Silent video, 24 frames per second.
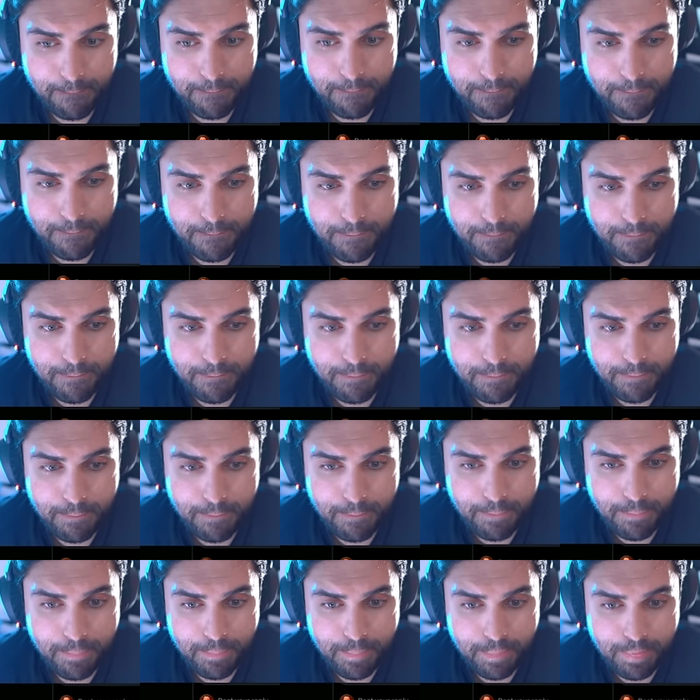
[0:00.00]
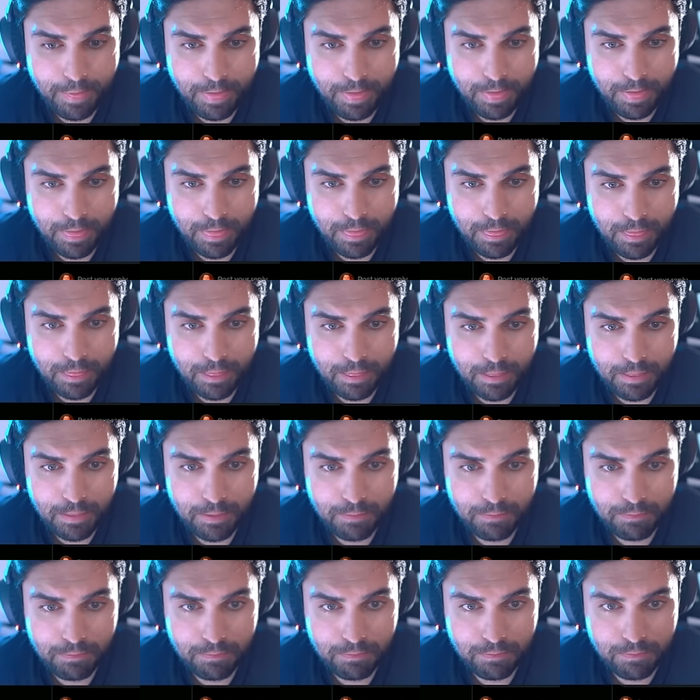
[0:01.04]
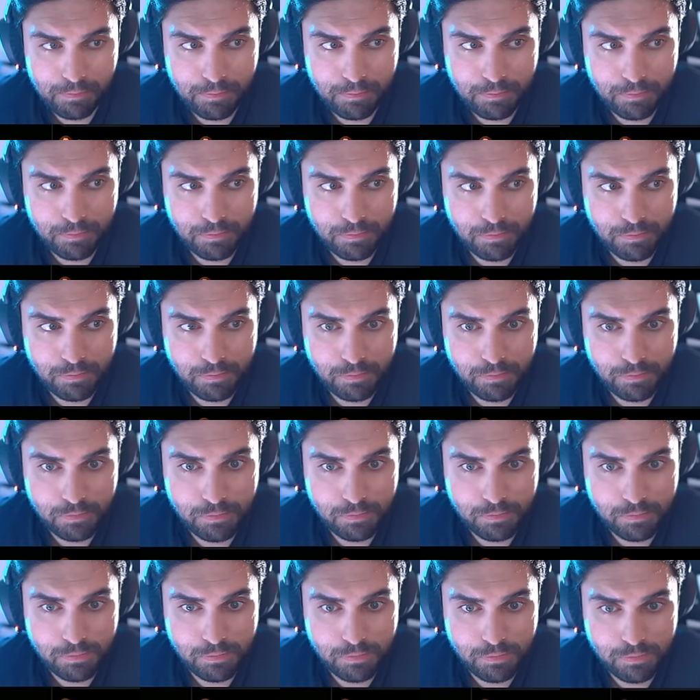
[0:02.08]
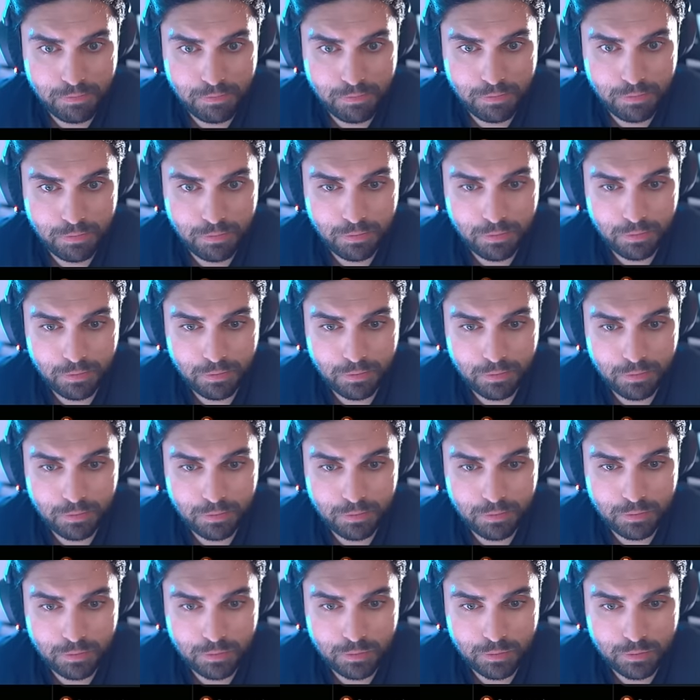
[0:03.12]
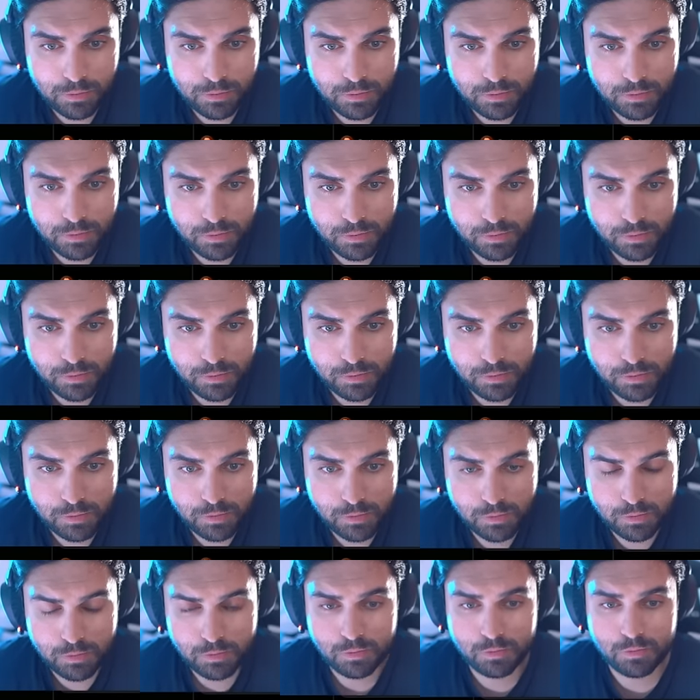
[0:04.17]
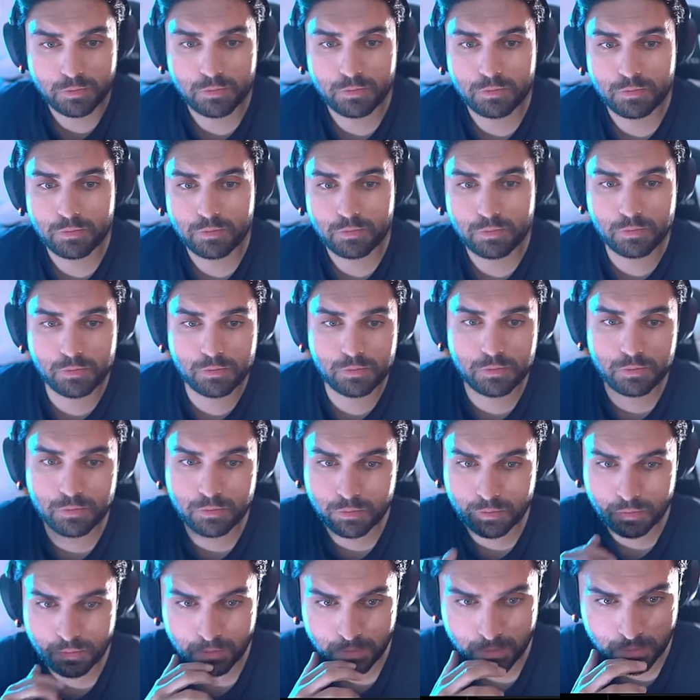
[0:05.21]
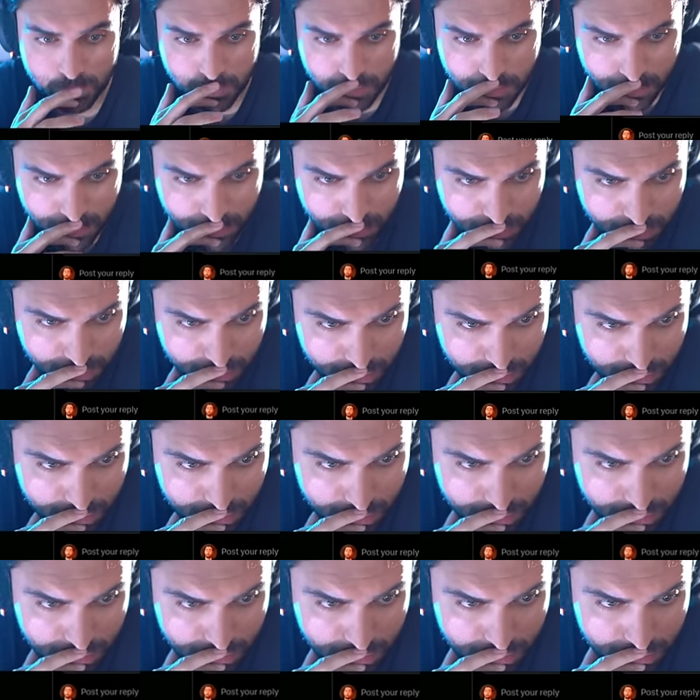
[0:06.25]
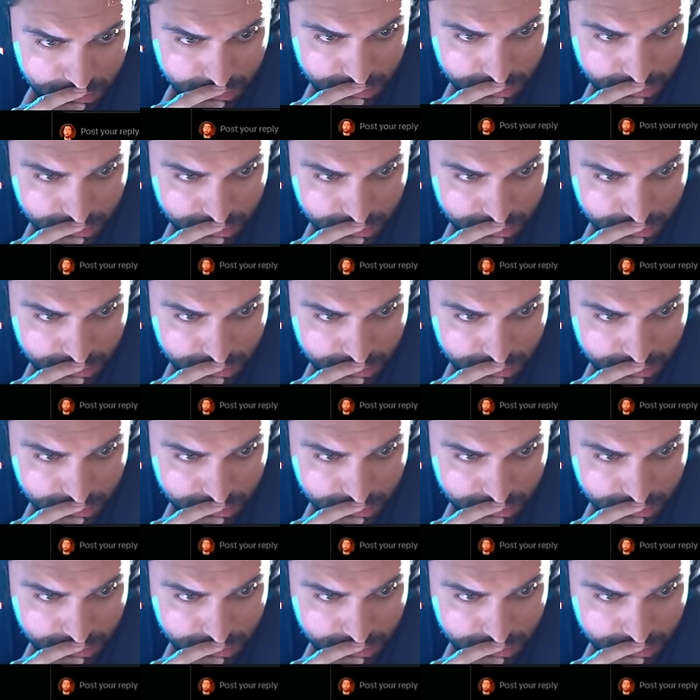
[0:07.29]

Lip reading: (not speaking)